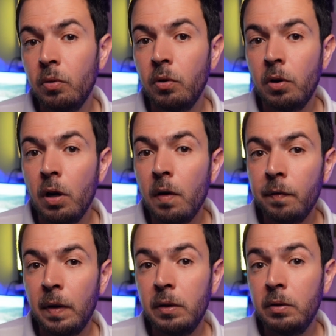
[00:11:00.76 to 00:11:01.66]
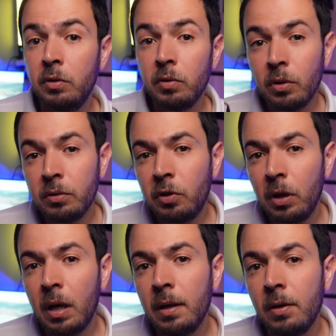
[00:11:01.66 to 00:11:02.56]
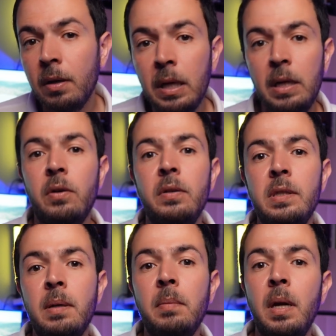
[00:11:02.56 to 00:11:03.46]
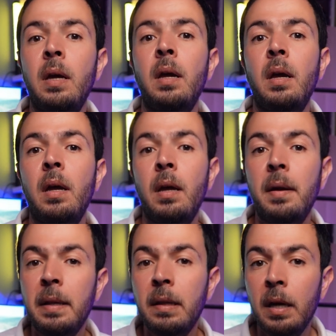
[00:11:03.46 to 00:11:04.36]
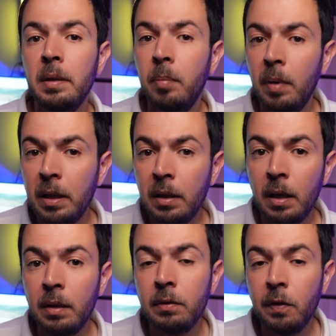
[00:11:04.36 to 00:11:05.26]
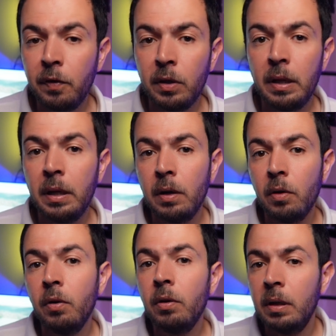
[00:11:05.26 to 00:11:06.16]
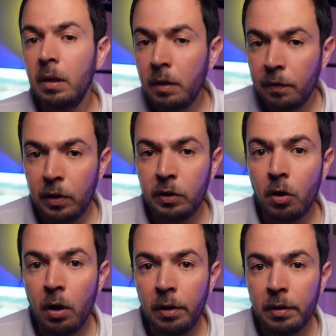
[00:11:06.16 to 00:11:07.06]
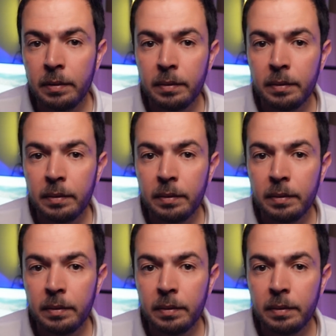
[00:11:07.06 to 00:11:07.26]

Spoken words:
or off, and you don't rely only on some LED light blinking differently or in a different color.